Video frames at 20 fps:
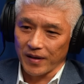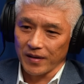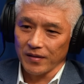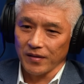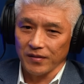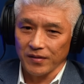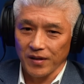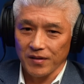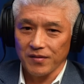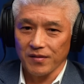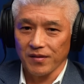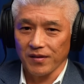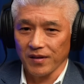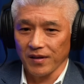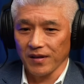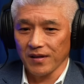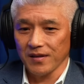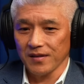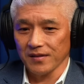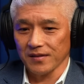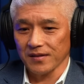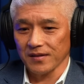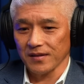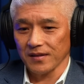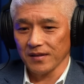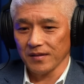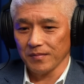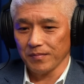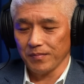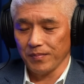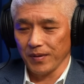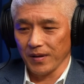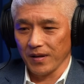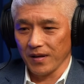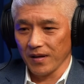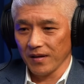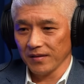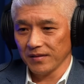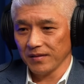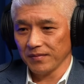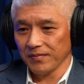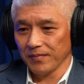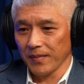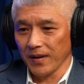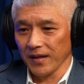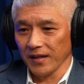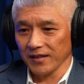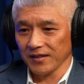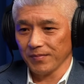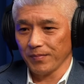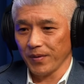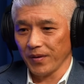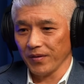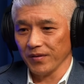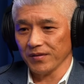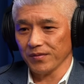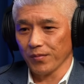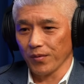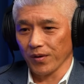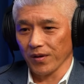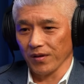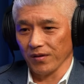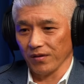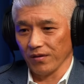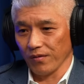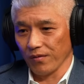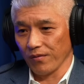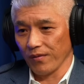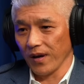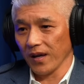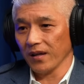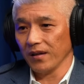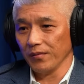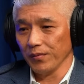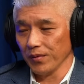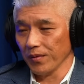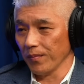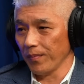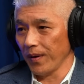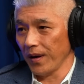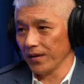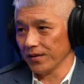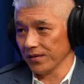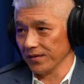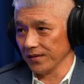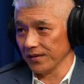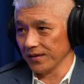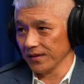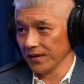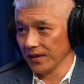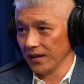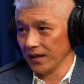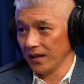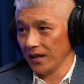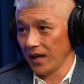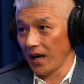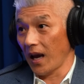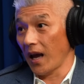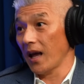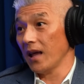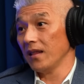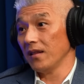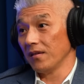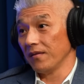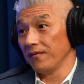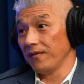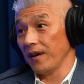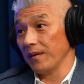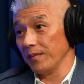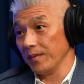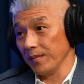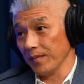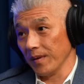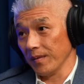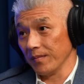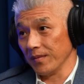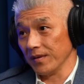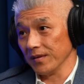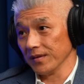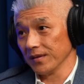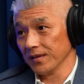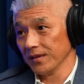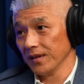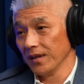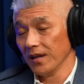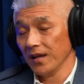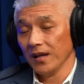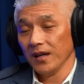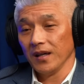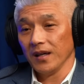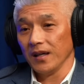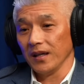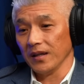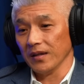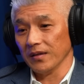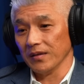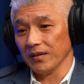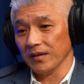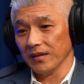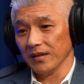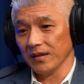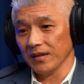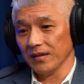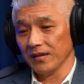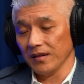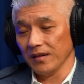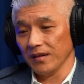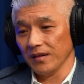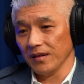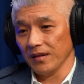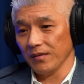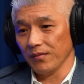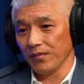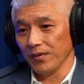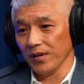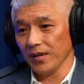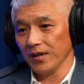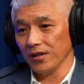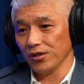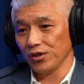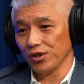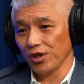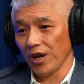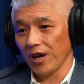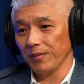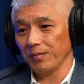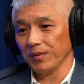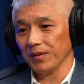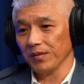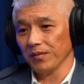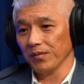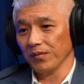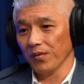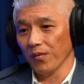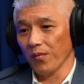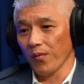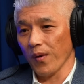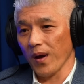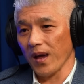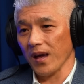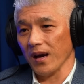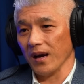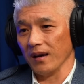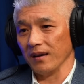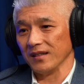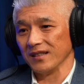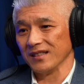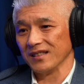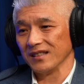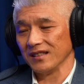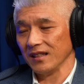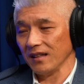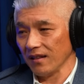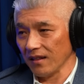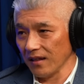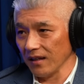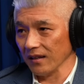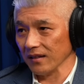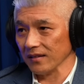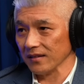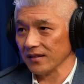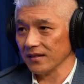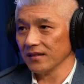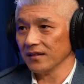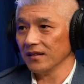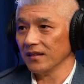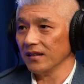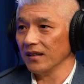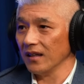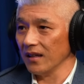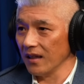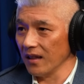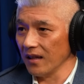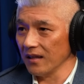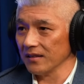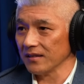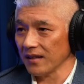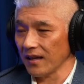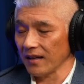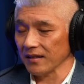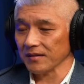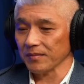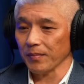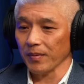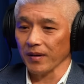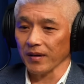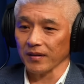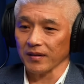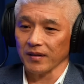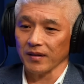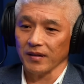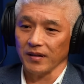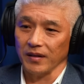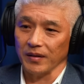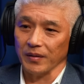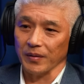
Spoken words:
And another thing is, because of my experience working directly with the patients and their family members, it really shaped the way I see things in this aspect,